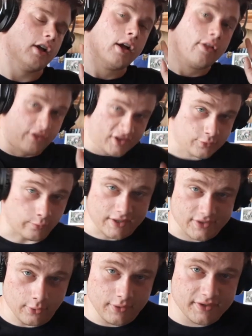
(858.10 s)
This
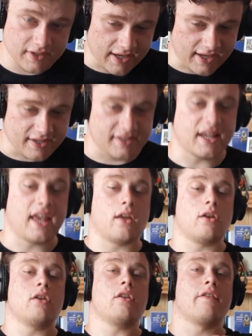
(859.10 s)
resource is
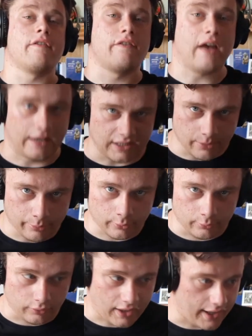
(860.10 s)
invaluable.
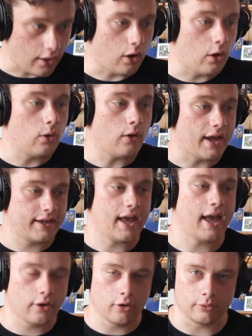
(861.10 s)
Like, I
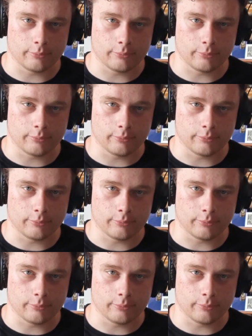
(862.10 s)
cannot